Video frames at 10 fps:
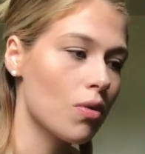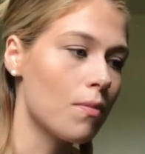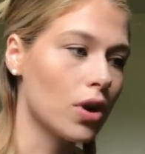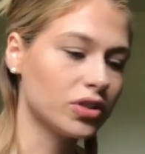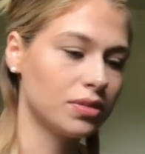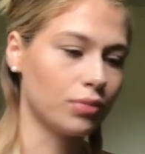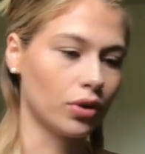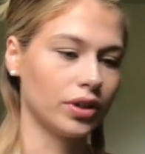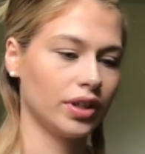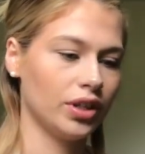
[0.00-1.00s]
Most
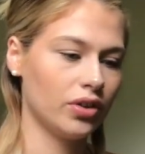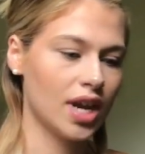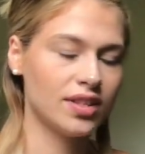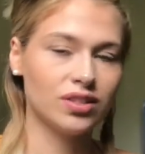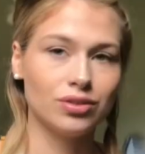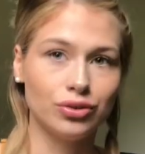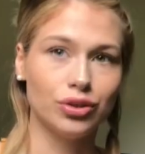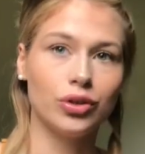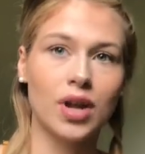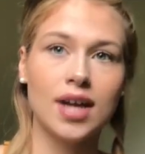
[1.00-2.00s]
importantly, you guys,
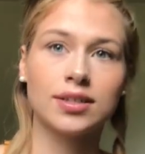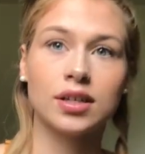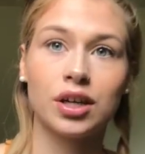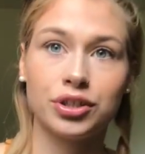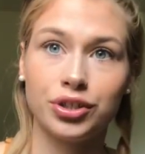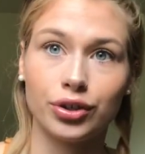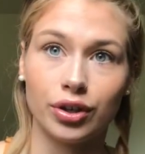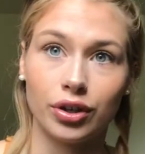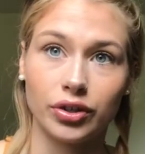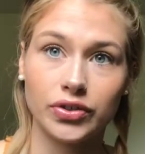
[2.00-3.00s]
do not touch your
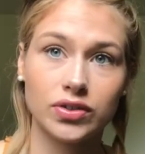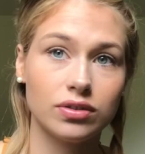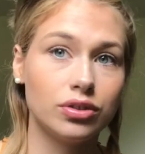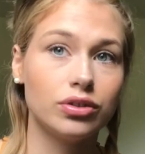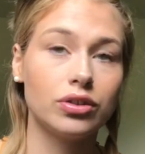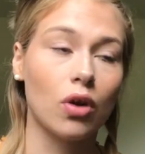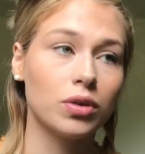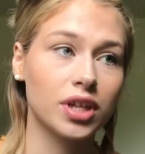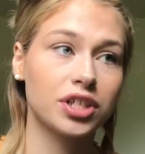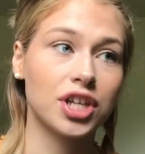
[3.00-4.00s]
curls.
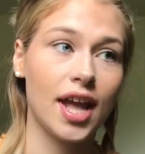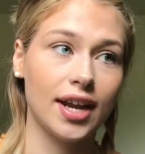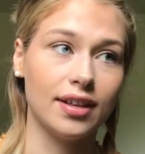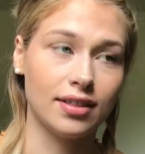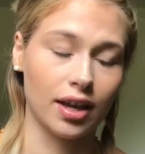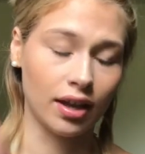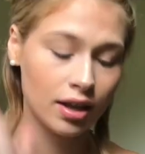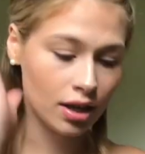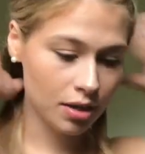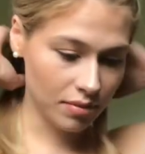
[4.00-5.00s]
don't touch anything,
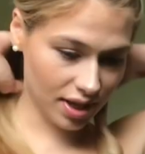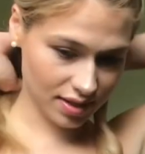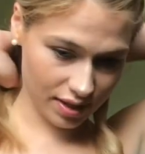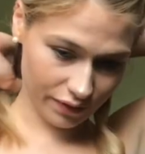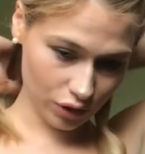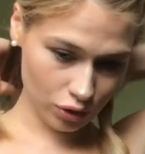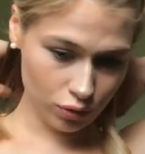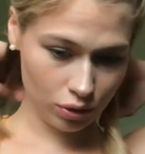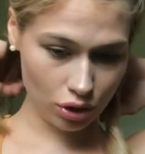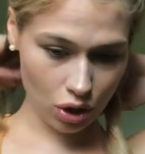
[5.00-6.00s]
because if
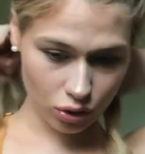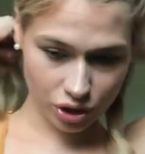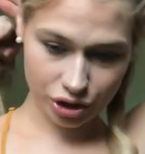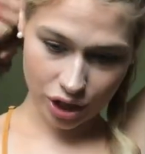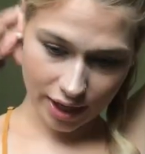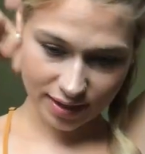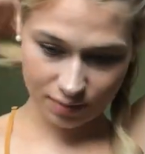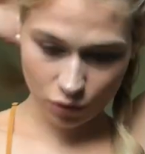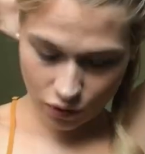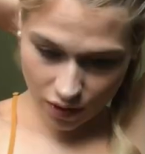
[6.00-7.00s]
you go to try to
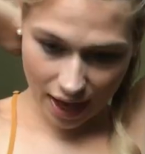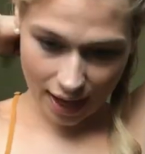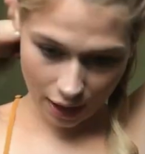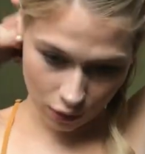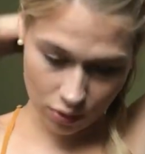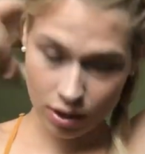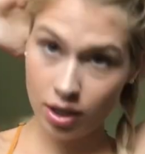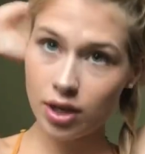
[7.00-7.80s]
smooth that out